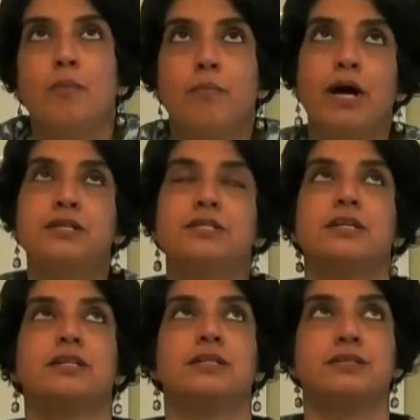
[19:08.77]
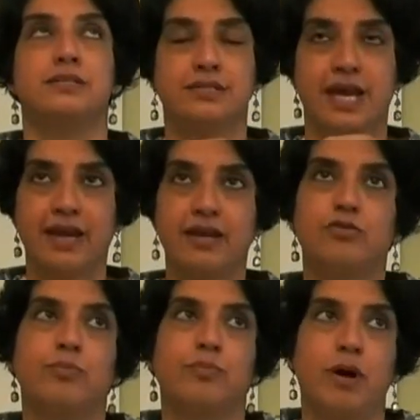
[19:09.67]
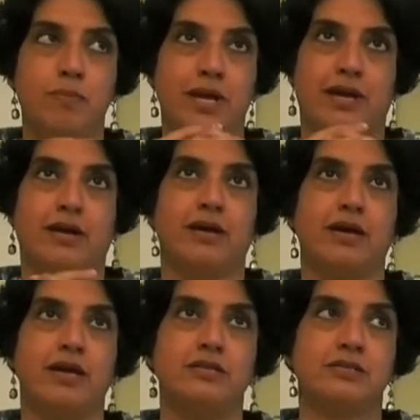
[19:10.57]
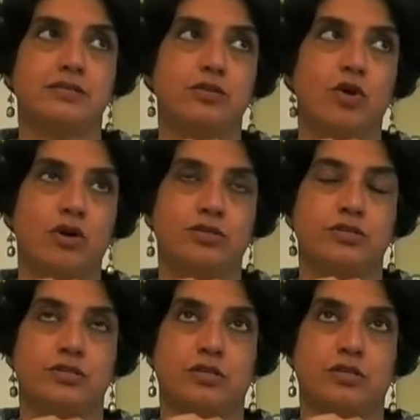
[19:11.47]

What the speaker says: But this Second Republic is not,